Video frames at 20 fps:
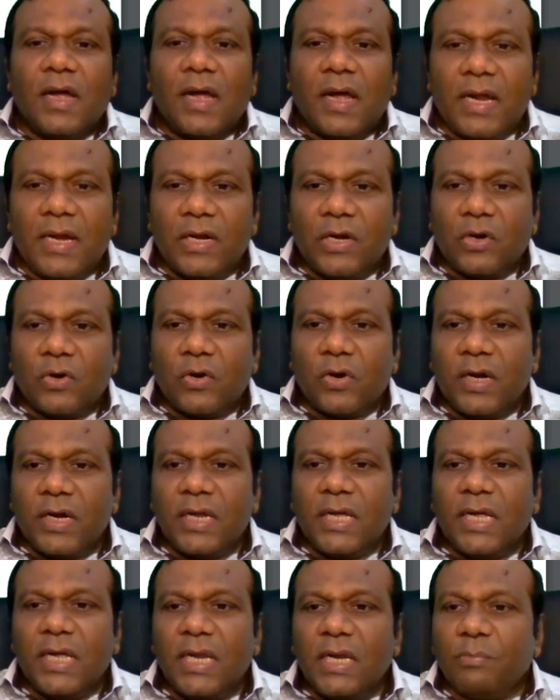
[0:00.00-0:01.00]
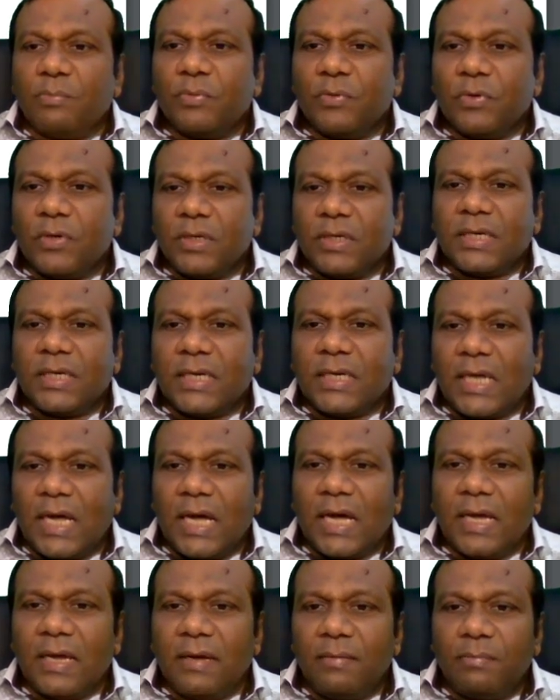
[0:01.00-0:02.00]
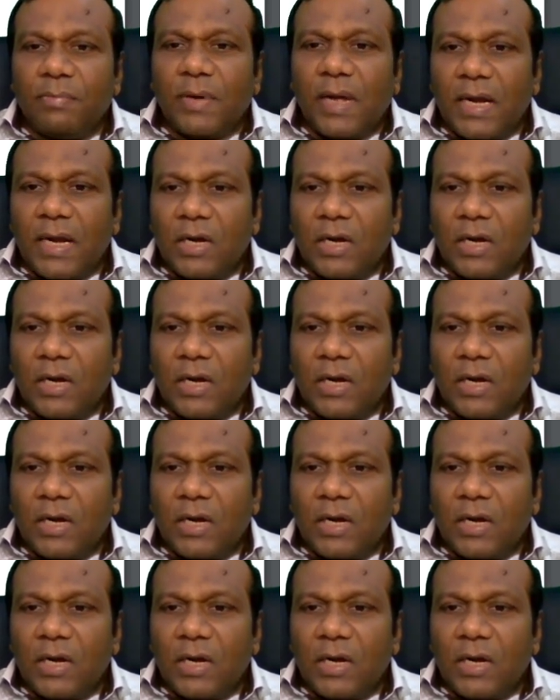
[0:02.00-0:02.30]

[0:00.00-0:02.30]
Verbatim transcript: Android input type